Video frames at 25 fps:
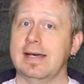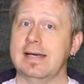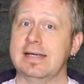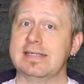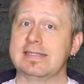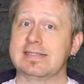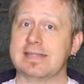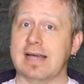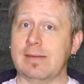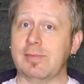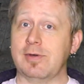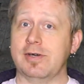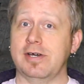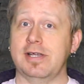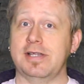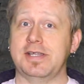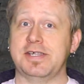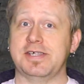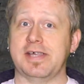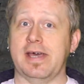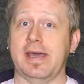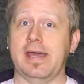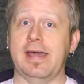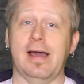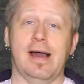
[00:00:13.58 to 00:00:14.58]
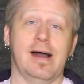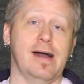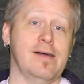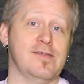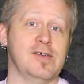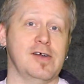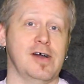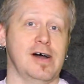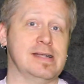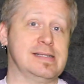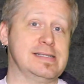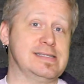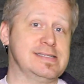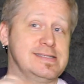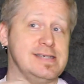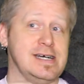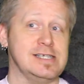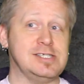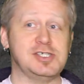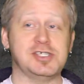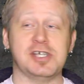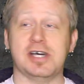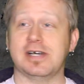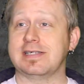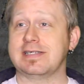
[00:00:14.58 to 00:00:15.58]
Some could say I've got
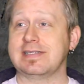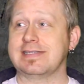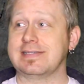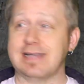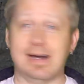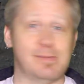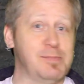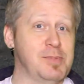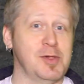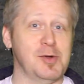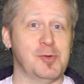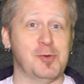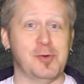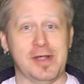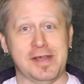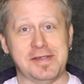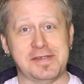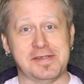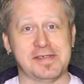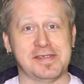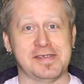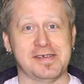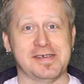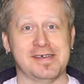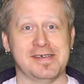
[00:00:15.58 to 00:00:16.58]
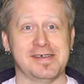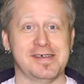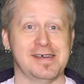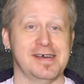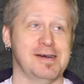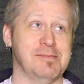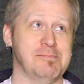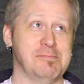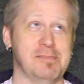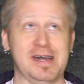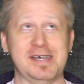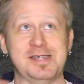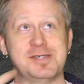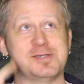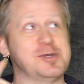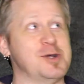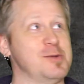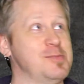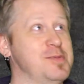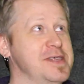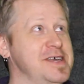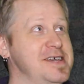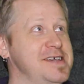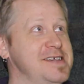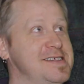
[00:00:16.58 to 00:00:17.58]
such a supple wrist. Maestro,
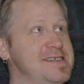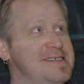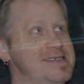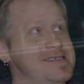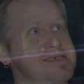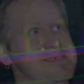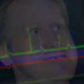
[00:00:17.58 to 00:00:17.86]
please.